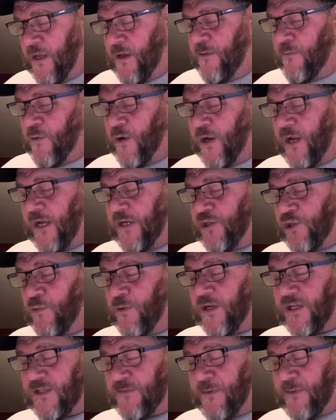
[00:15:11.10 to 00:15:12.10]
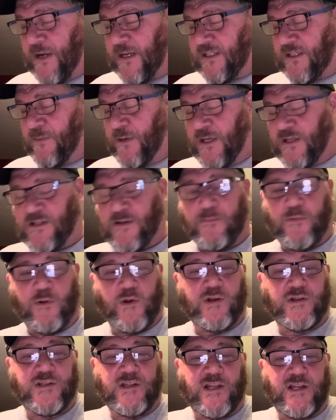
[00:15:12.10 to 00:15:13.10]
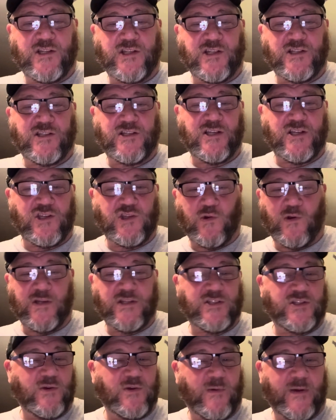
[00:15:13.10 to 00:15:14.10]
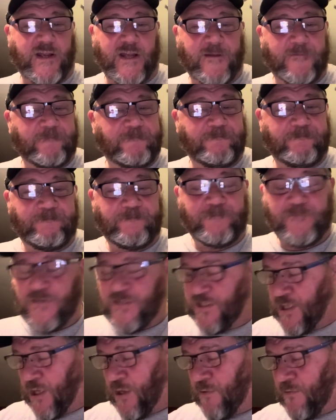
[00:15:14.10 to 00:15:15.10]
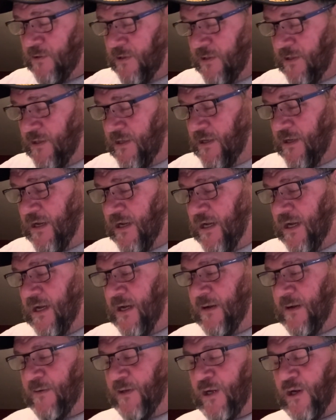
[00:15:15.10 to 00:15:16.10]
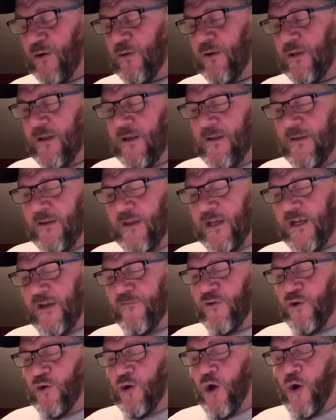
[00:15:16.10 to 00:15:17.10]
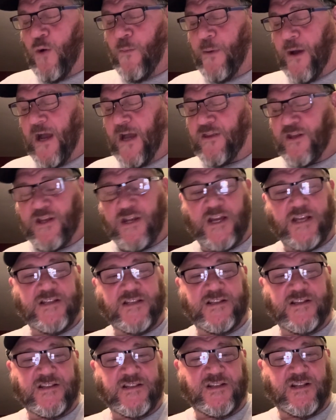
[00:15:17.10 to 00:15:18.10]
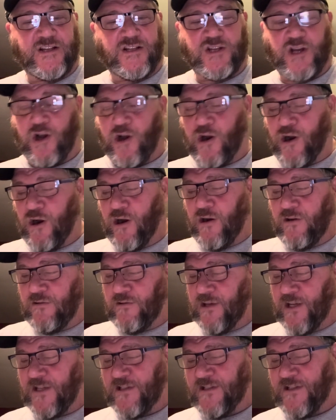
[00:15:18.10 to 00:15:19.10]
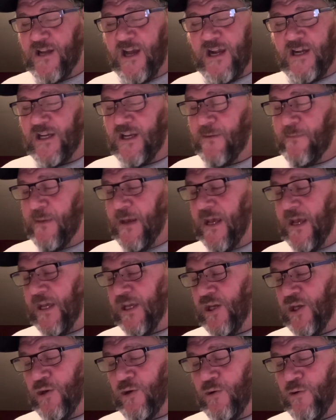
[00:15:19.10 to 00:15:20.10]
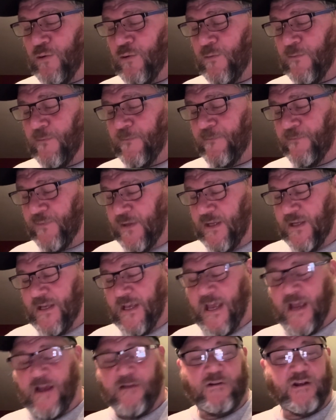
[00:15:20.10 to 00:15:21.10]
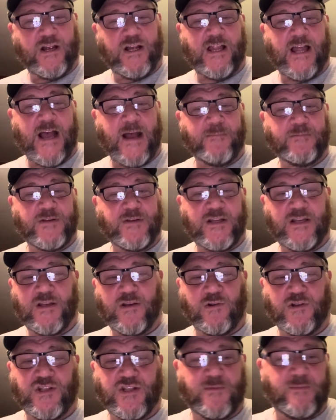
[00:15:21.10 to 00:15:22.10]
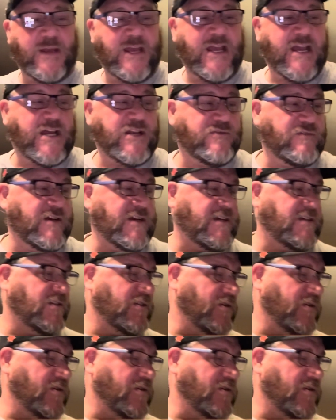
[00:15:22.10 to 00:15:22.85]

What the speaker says: What I do expect to be is a person that just enjoys doing it. So, you know, like if you go buy the nicest guitar, it's not going to make you Eric Clapton or Jimi Hendrix